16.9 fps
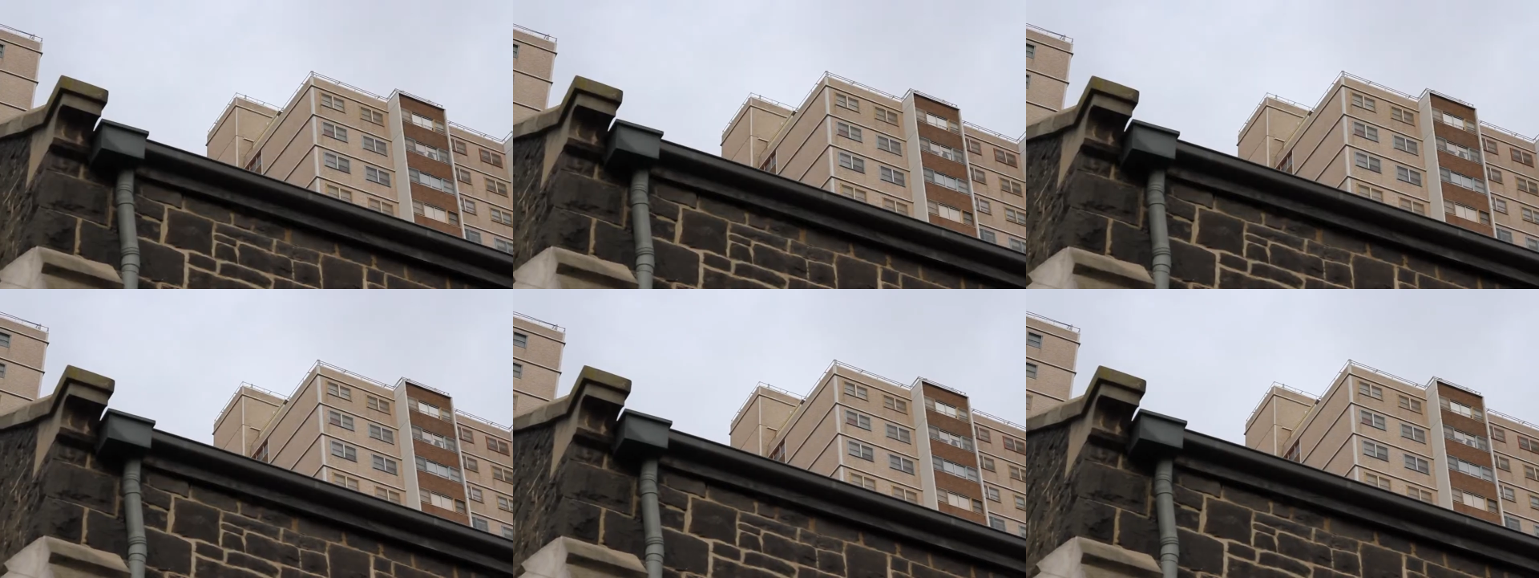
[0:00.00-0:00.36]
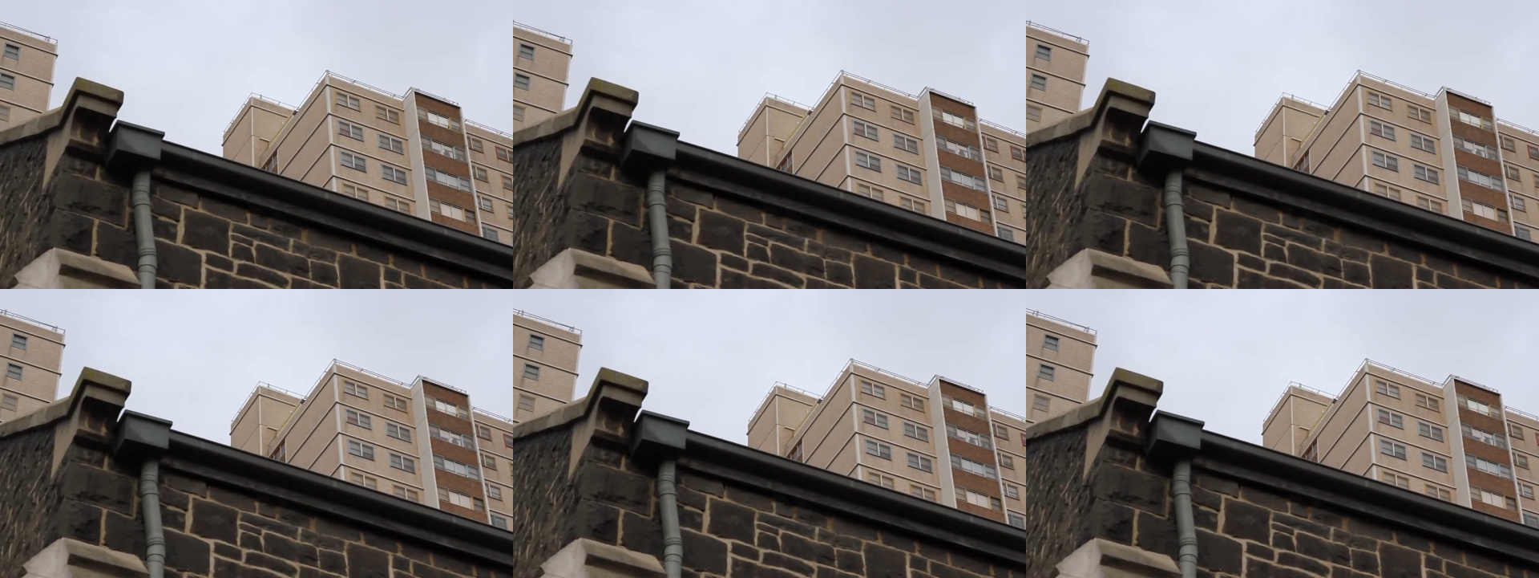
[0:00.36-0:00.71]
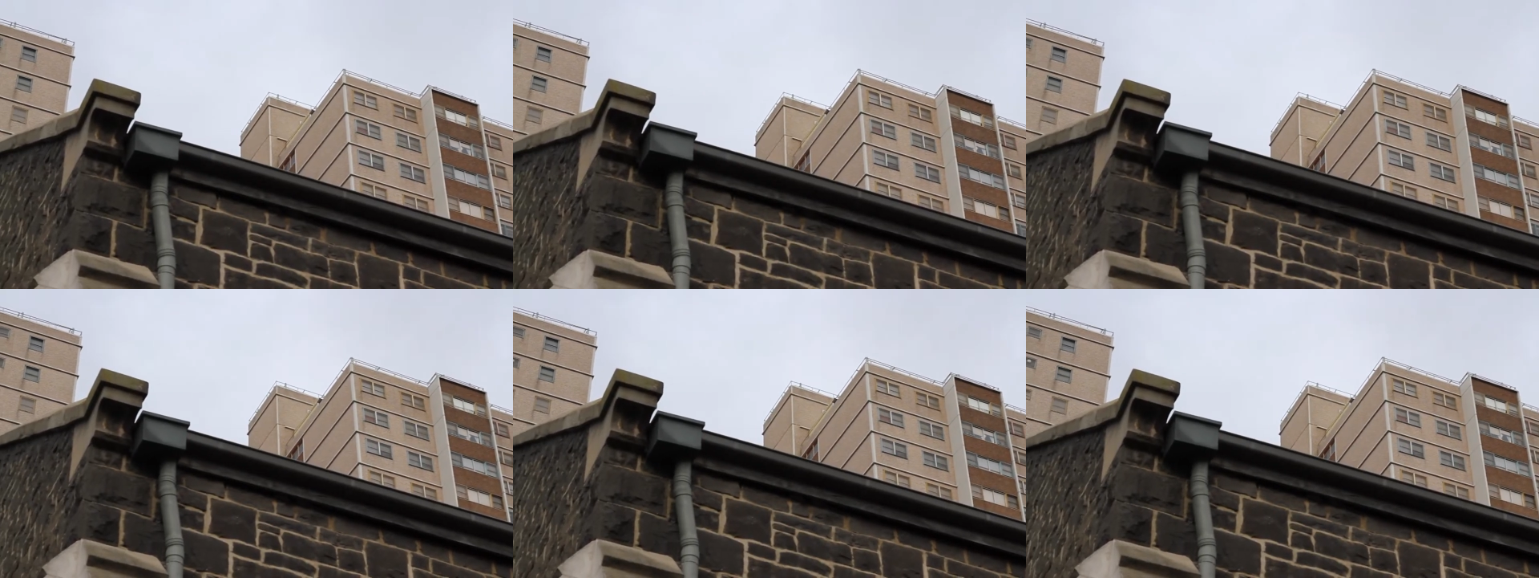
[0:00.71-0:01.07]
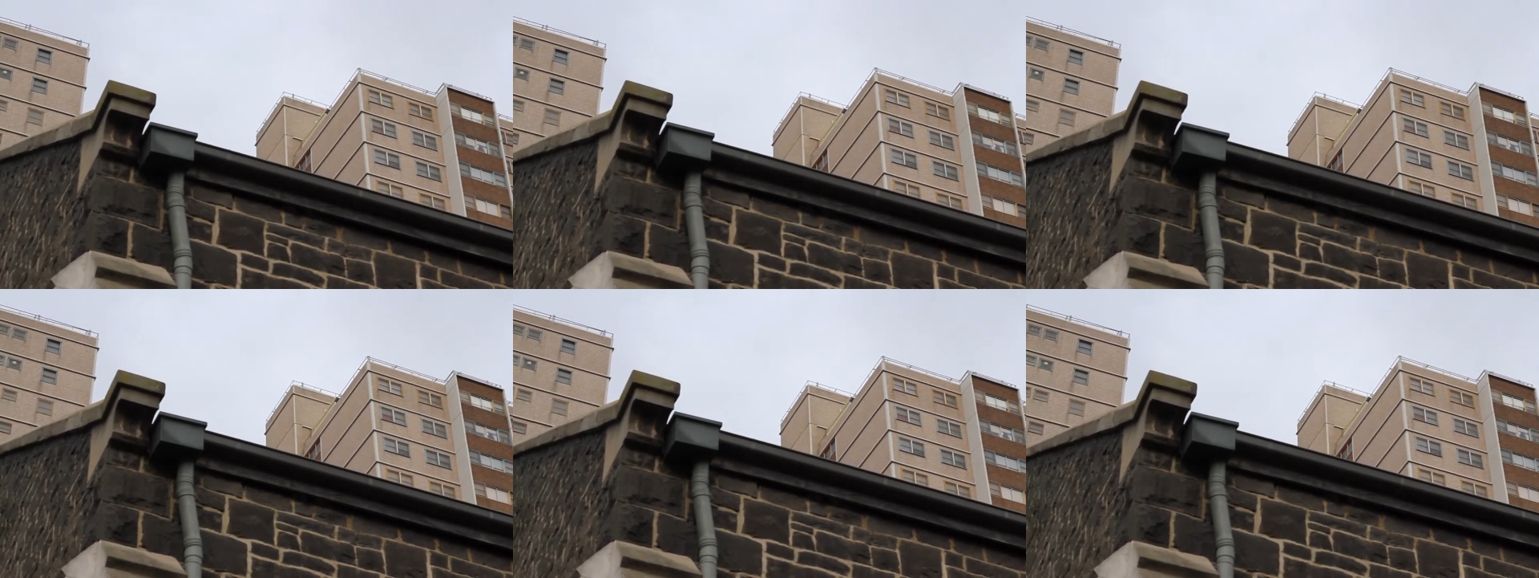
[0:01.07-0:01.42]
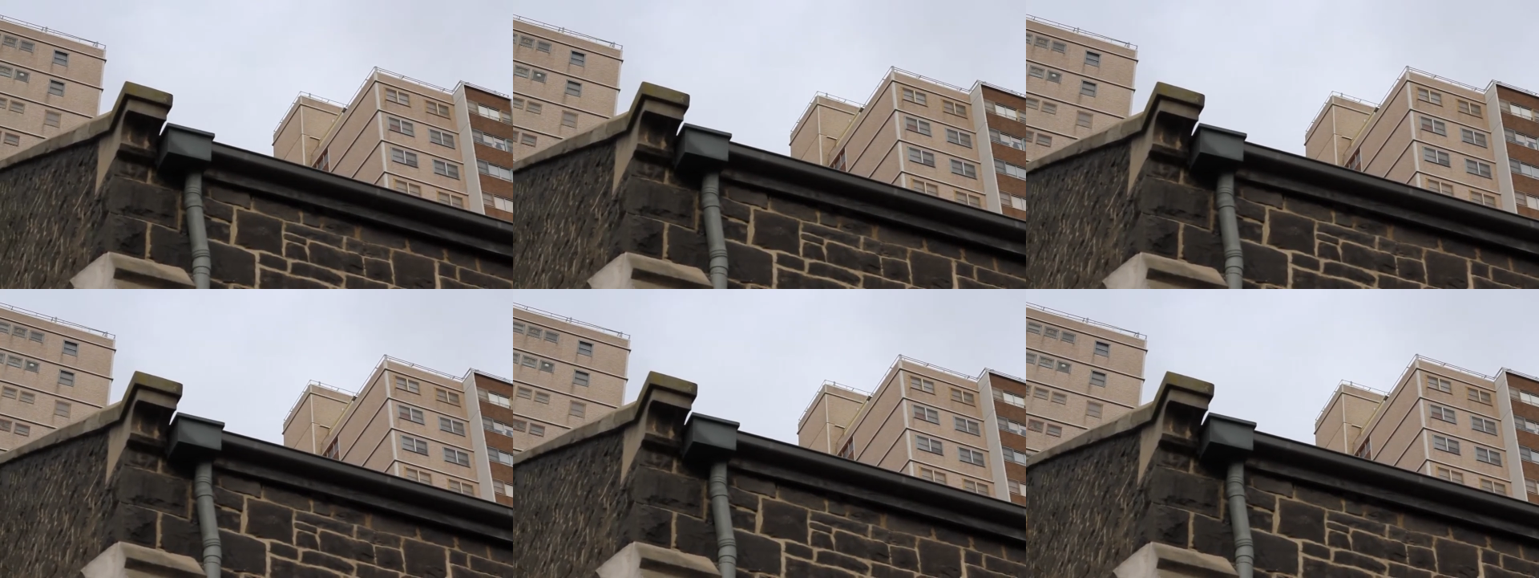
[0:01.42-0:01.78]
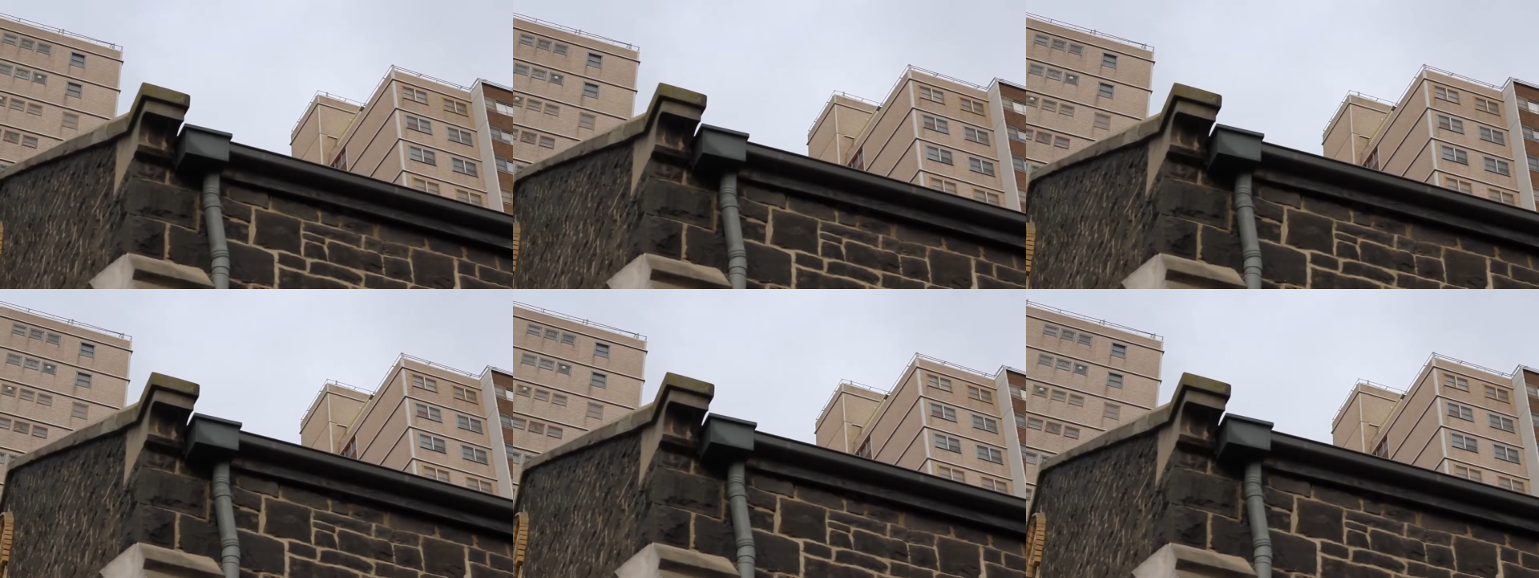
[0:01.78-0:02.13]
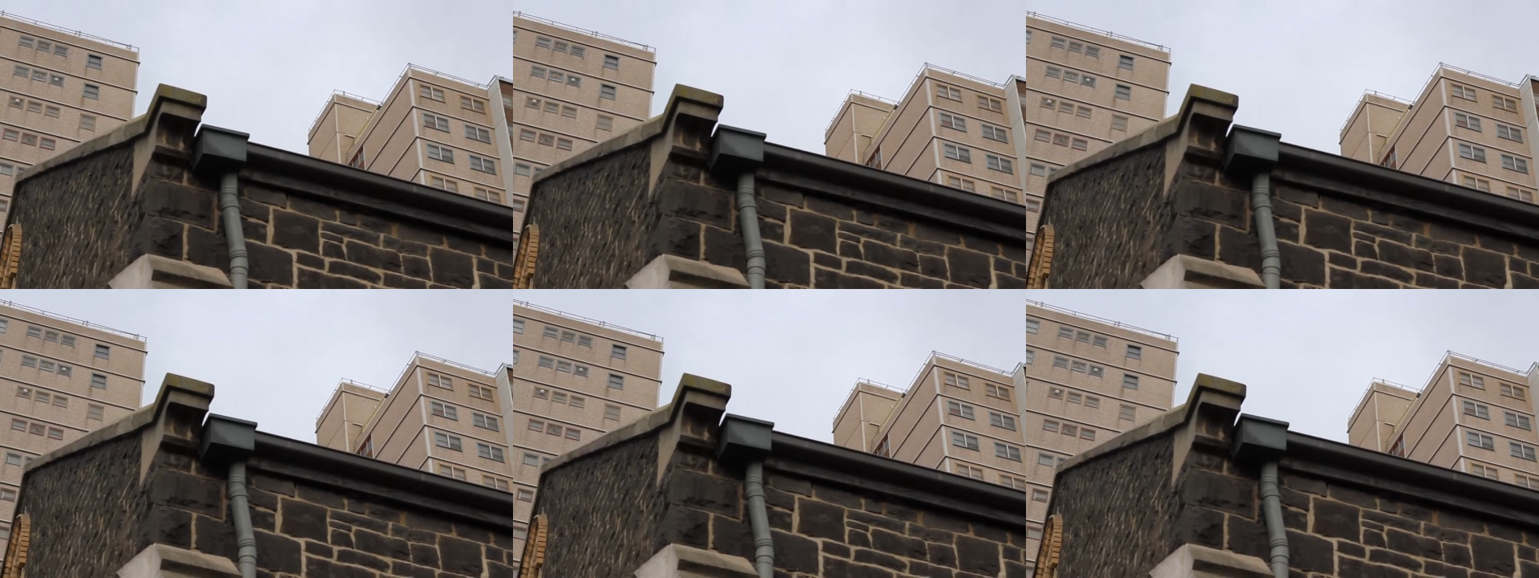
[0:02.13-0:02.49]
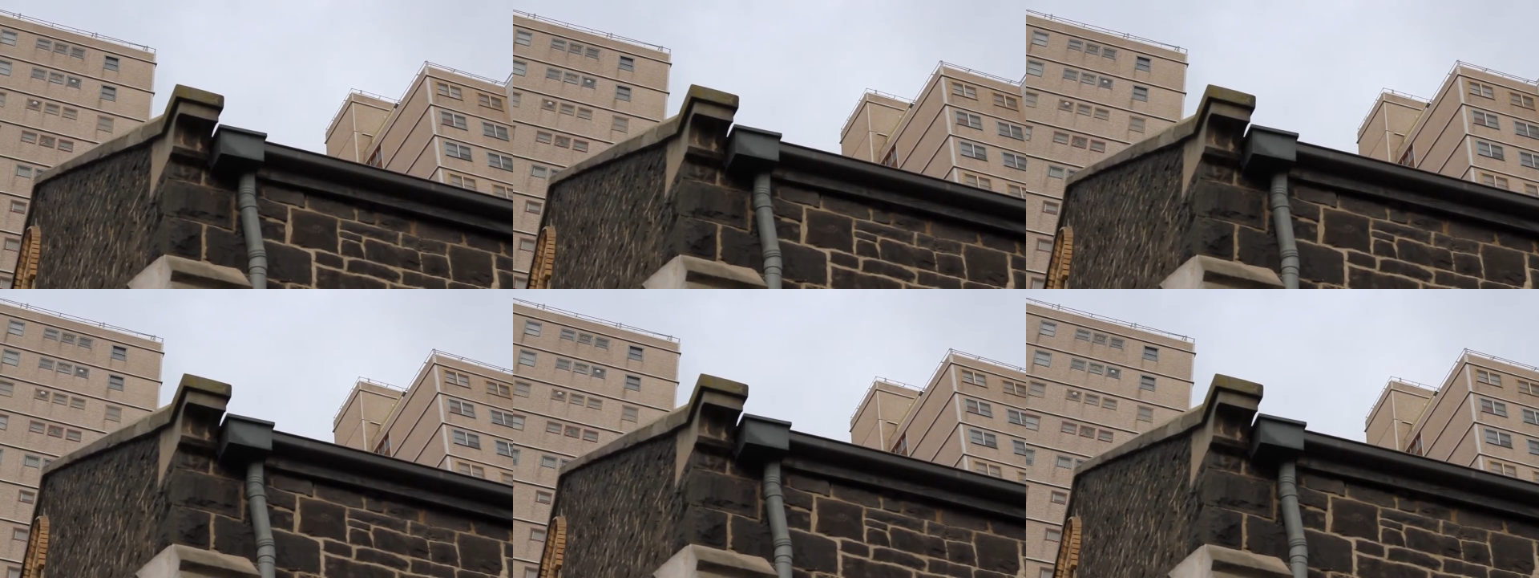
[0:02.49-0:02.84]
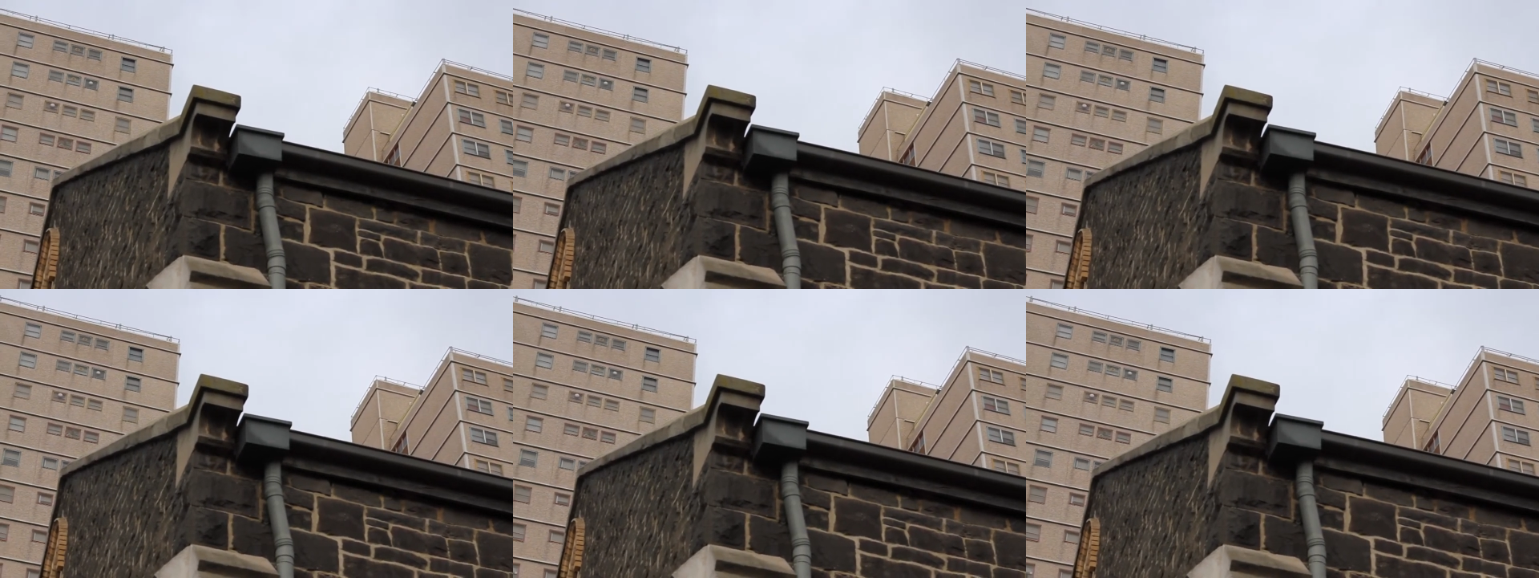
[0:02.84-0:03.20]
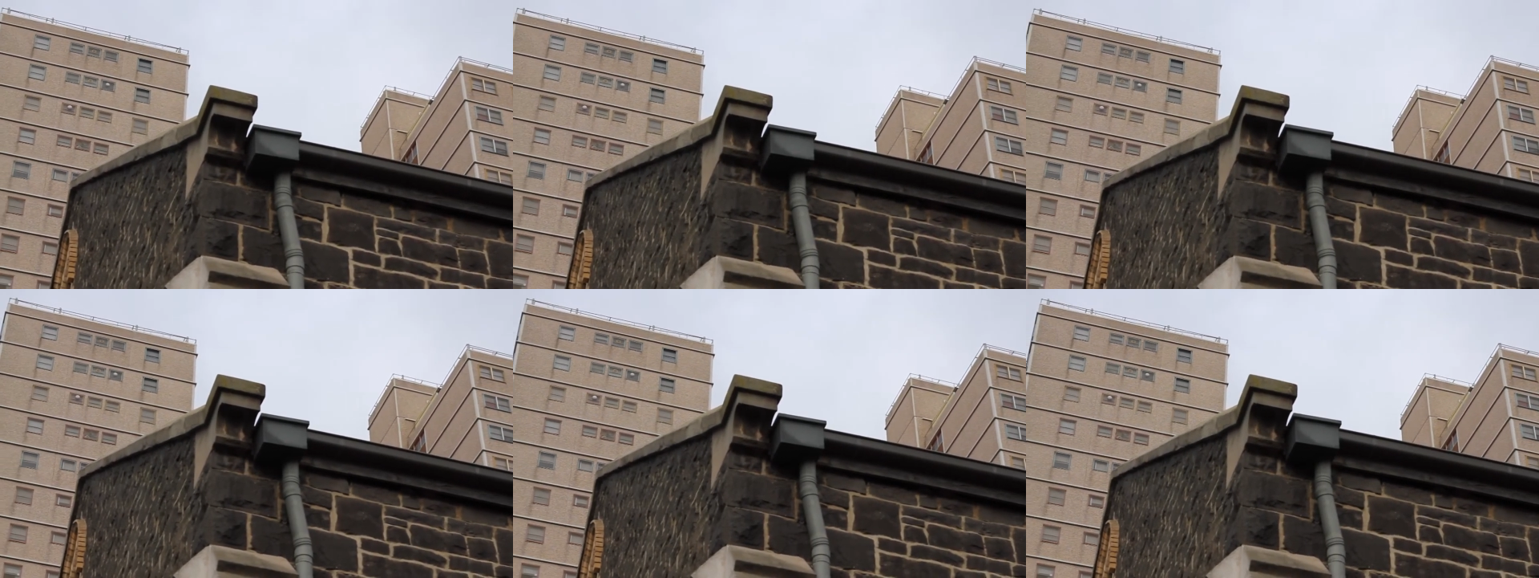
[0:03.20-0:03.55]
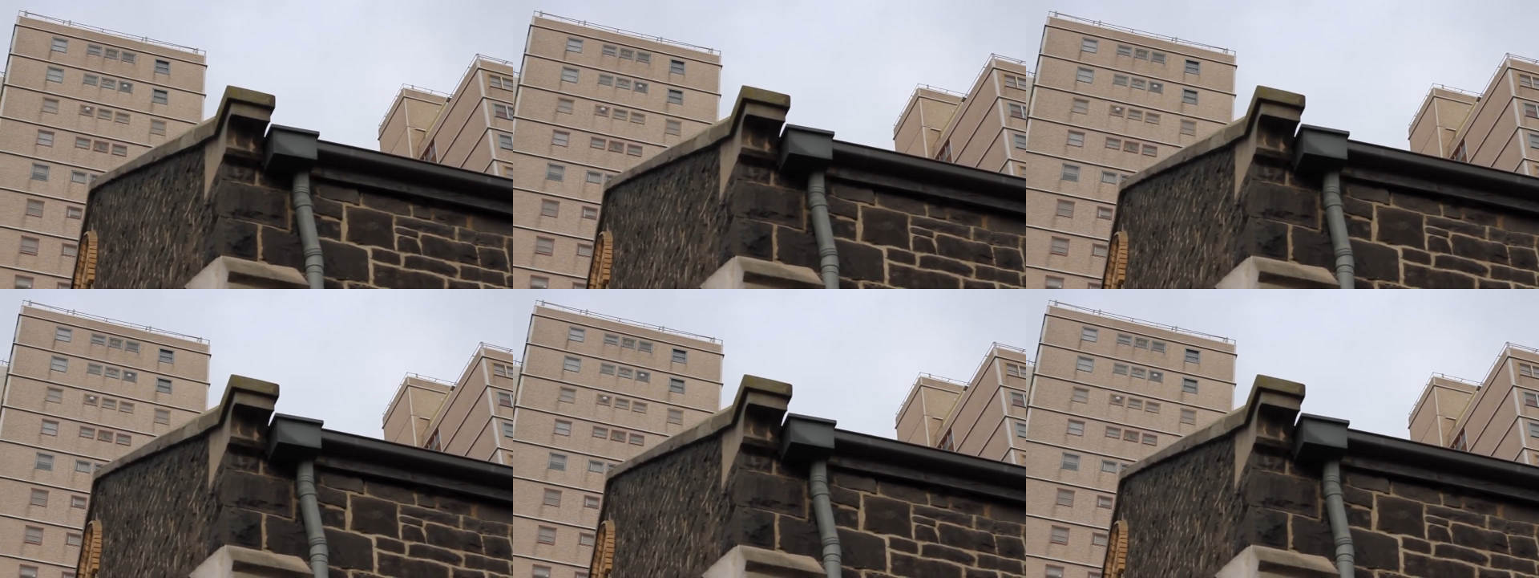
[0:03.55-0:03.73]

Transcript: Nobody's mouth can be seen.